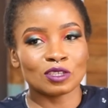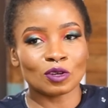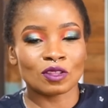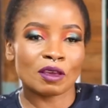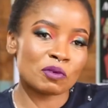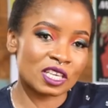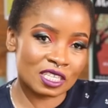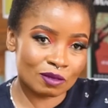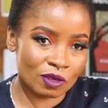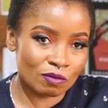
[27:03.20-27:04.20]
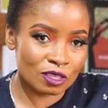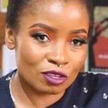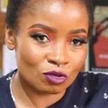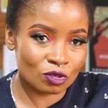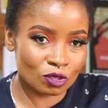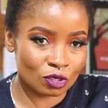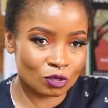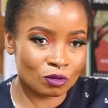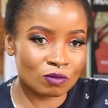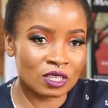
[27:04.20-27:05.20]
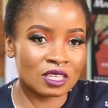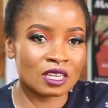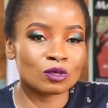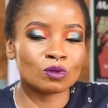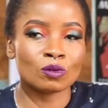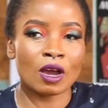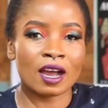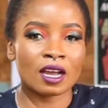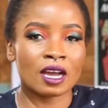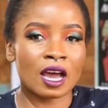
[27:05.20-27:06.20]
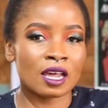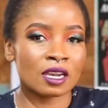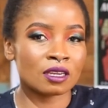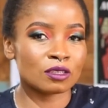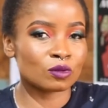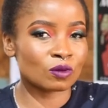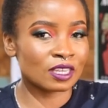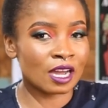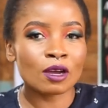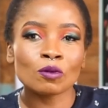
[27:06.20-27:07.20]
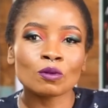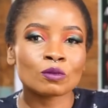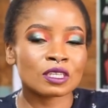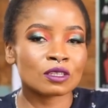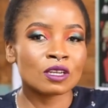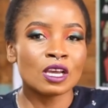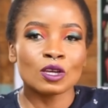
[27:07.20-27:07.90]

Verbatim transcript: you know, their pictures being misused on social media, to a girl, to a young woman,